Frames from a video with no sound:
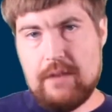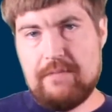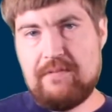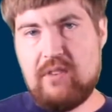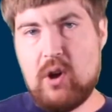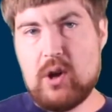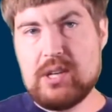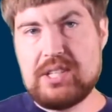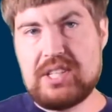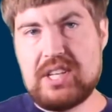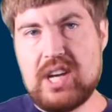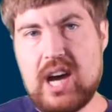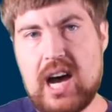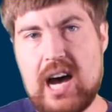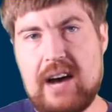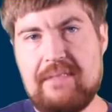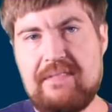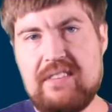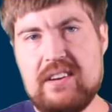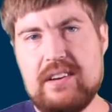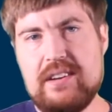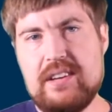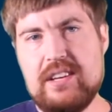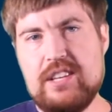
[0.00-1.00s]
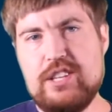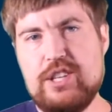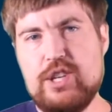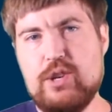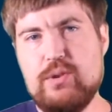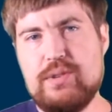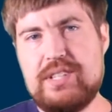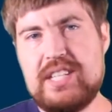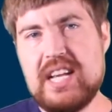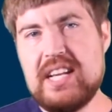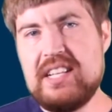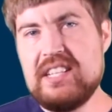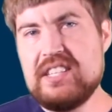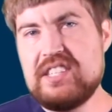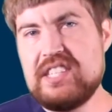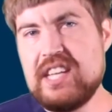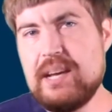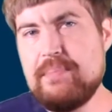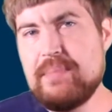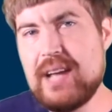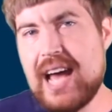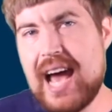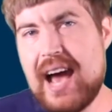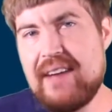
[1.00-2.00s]
First off, you didn't
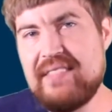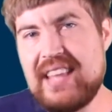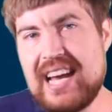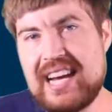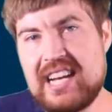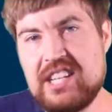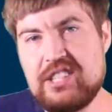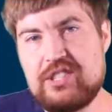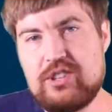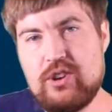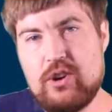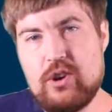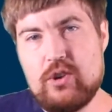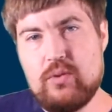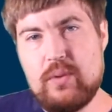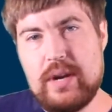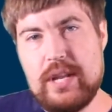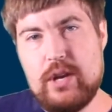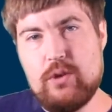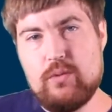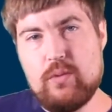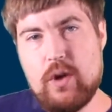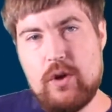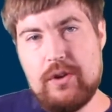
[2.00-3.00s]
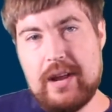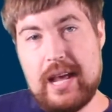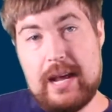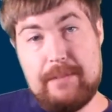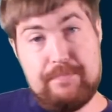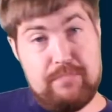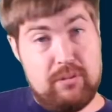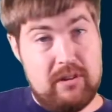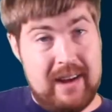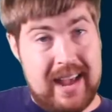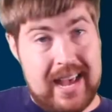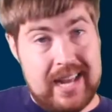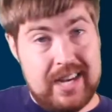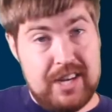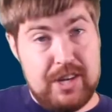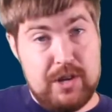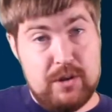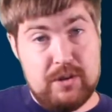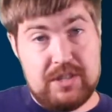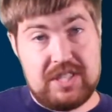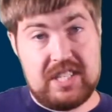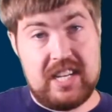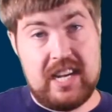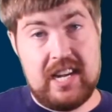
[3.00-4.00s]
seem to have that concern when you wrote a brand
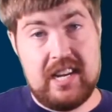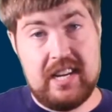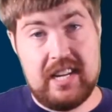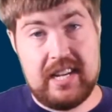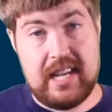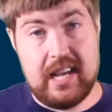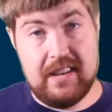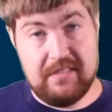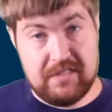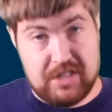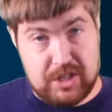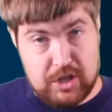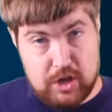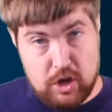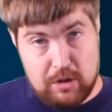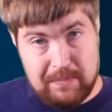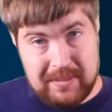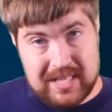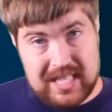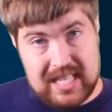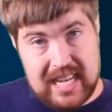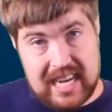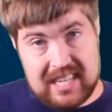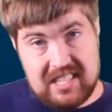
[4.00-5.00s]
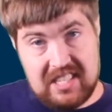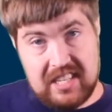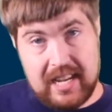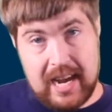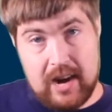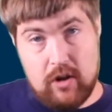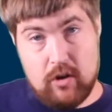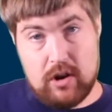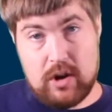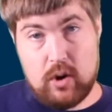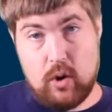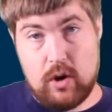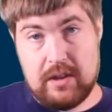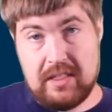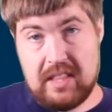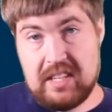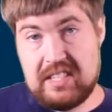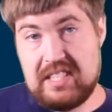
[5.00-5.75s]
new scene to give stupid sexy Aragorn the